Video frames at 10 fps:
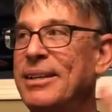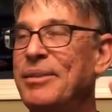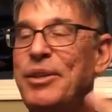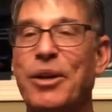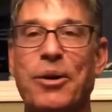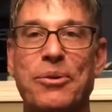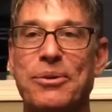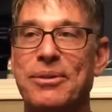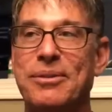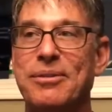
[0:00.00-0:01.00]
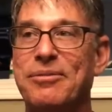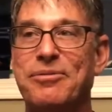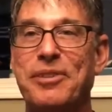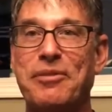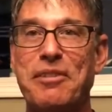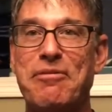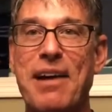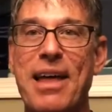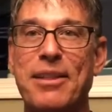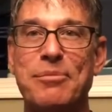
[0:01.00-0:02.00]
50
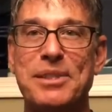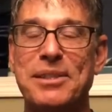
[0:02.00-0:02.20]
Fathoms.